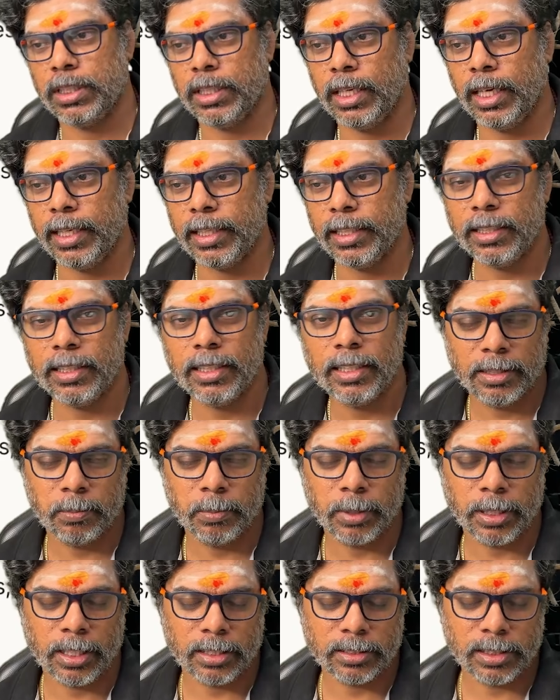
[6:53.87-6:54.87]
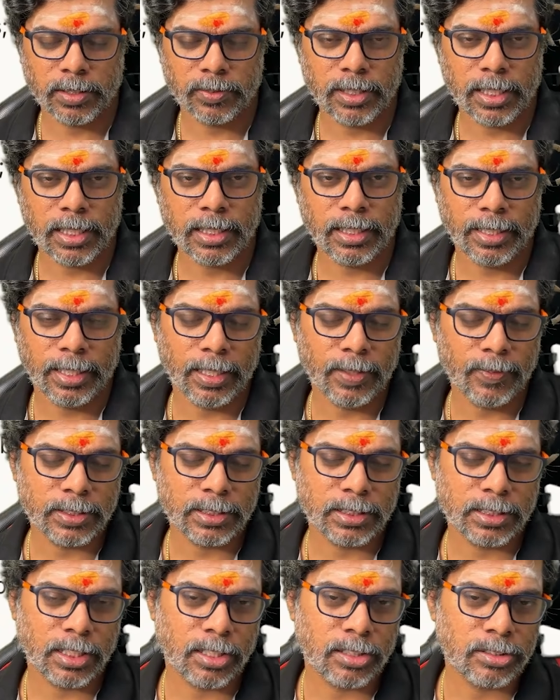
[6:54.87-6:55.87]
and because of that,
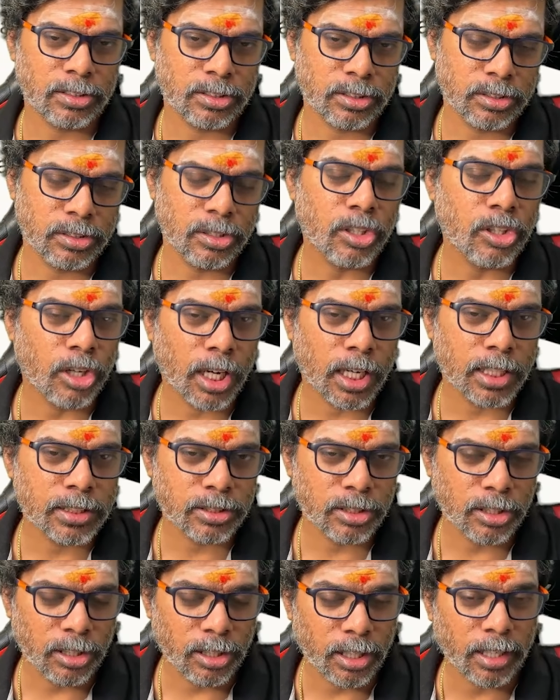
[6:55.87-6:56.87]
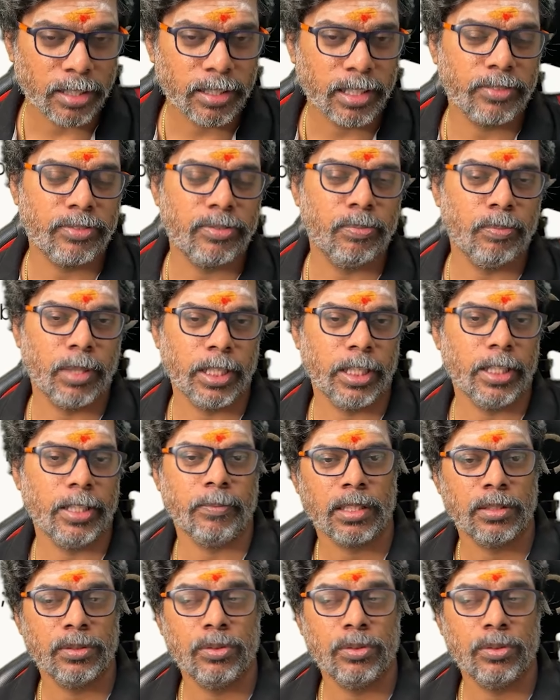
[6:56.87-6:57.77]
investors lost lot of money.